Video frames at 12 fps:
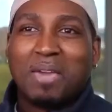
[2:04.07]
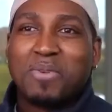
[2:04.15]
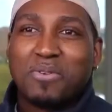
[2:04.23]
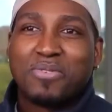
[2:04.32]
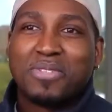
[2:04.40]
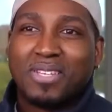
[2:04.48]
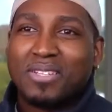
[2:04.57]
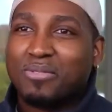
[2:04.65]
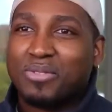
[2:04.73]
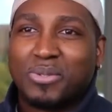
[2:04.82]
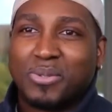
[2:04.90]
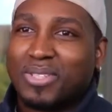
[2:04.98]
came here for the
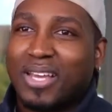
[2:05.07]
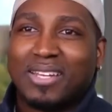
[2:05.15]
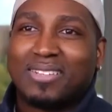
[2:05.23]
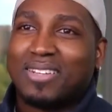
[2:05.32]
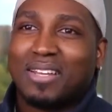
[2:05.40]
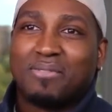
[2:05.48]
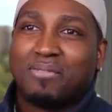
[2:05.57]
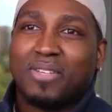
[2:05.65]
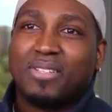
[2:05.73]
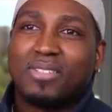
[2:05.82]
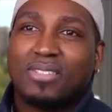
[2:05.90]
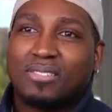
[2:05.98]
interview, that, that
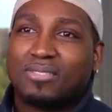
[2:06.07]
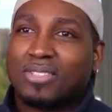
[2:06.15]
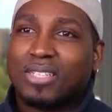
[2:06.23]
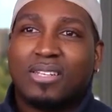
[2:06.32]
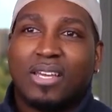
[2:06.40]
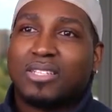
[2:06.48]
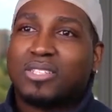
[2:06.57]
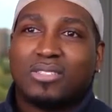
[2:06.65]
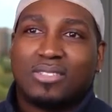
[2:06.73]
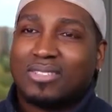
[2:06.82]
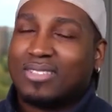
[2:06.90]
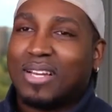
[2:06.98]
feeling of
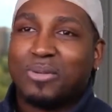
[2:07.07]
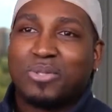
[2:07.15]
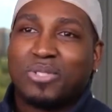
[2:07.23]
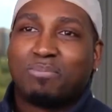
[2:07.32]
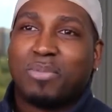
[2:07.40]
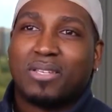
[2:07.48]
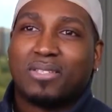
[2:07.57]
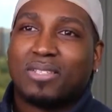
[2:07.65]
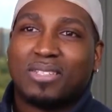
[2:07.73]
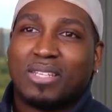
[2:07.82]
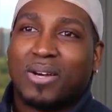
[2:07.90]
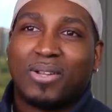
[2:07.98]
connection, that was just
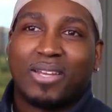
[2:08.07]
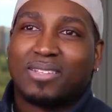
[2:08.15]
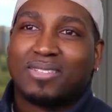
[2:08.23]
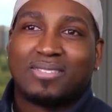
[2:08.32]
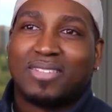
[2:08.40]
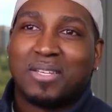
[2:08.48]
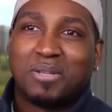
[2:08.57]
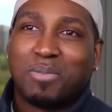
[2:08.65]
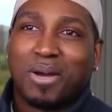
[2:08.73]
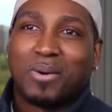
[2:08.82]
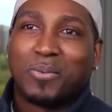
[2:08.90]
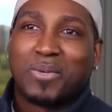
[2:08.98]
basically all I could think
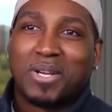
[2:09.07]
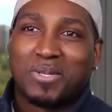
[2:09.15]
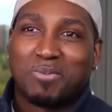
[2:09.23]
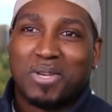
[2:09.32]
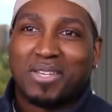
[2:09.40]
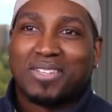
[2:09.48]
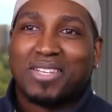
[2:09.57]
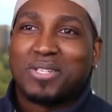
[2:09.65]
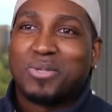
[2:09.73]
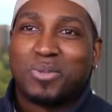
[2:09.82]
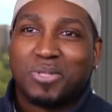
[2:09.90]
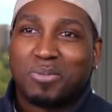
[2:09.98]
about when I was making
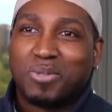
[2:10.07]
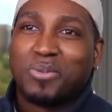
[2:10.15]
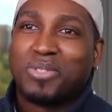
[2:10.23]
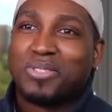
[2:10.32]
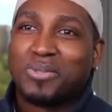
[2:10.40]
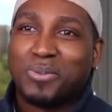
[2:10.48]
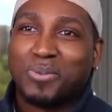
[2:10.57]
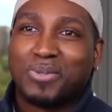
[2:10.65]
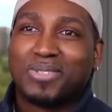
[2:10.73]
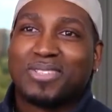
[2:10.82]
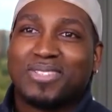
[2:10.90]
that choice between schools.